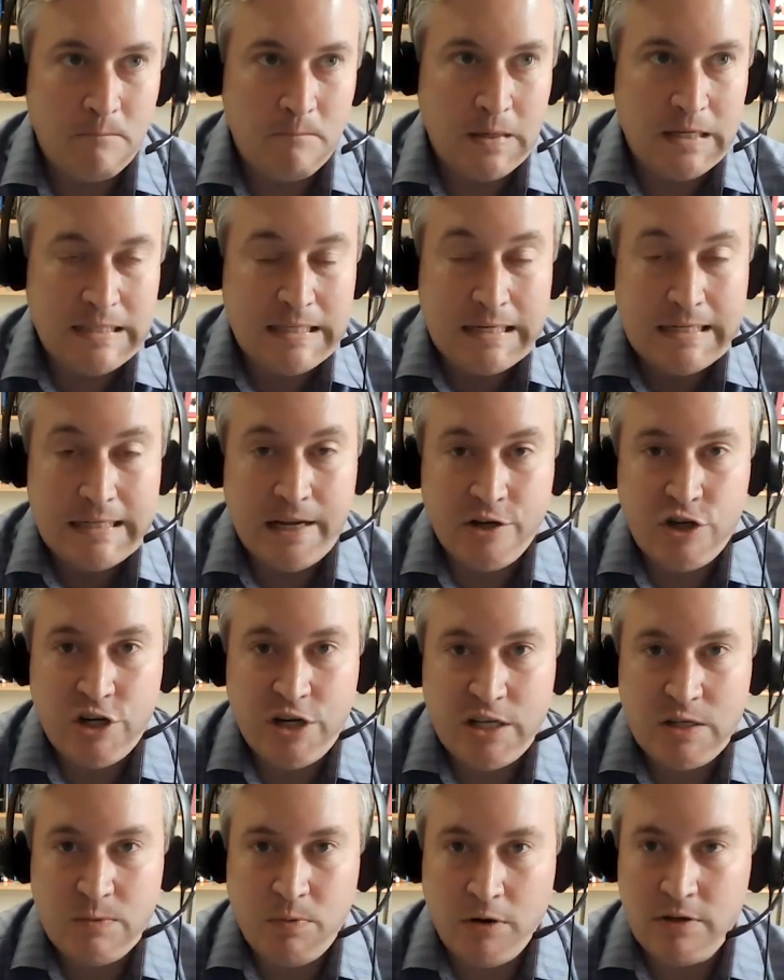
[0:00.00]
these
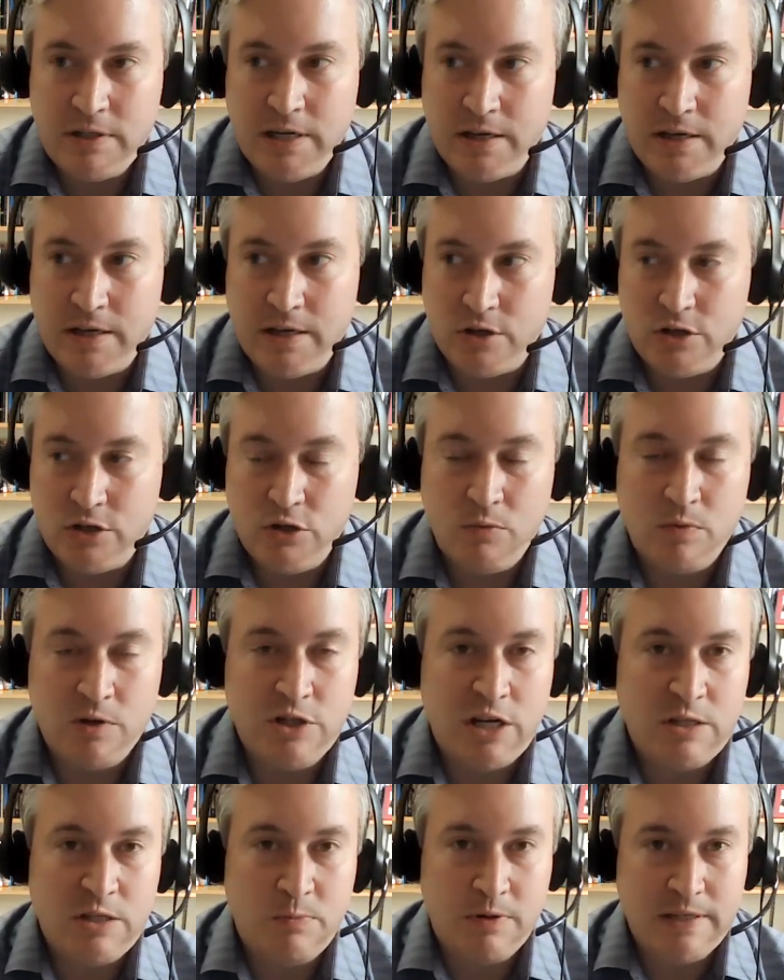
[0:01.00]
indigenous protesters who were
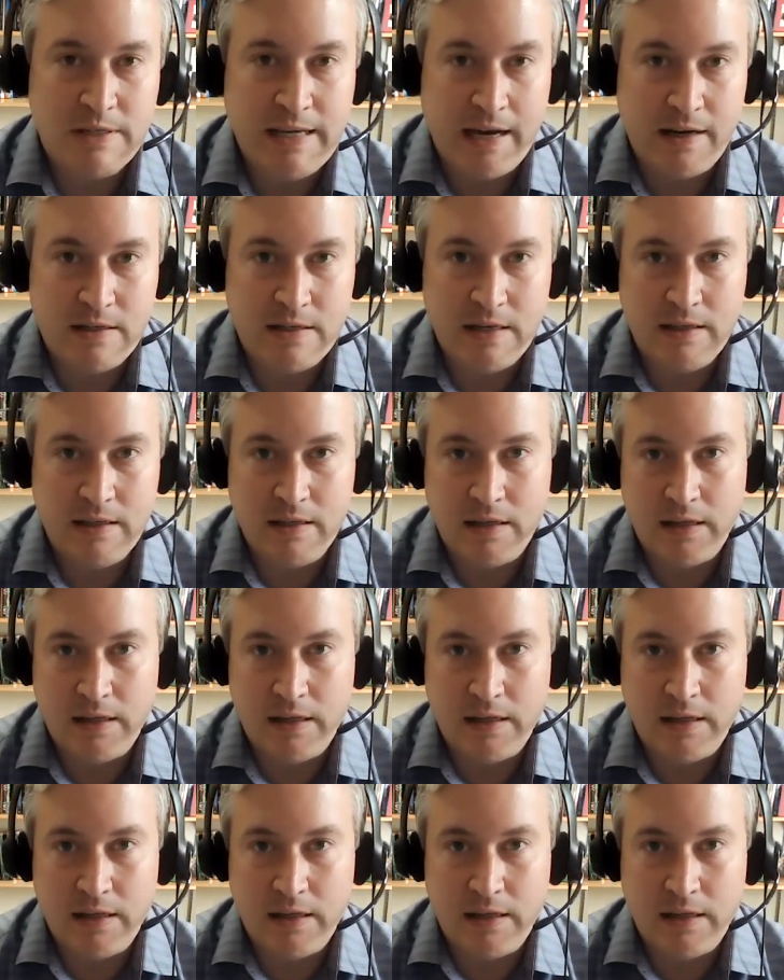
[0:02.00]
just protecting